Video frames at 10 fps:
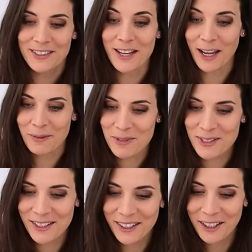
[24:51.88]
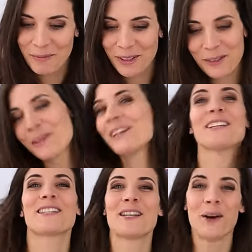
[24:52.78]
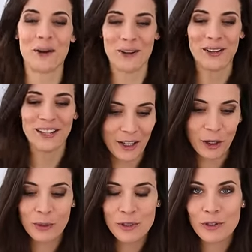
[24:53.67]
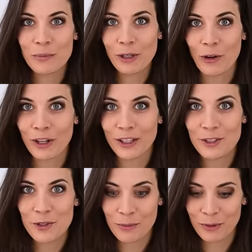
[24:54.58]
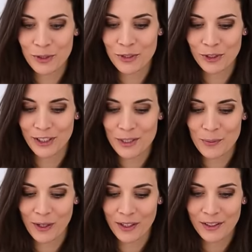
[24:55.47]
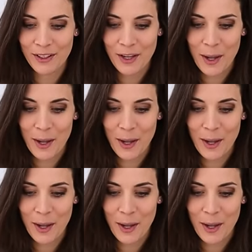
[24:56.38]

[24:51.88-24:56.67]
times in between. So I know it took me longer to do this one,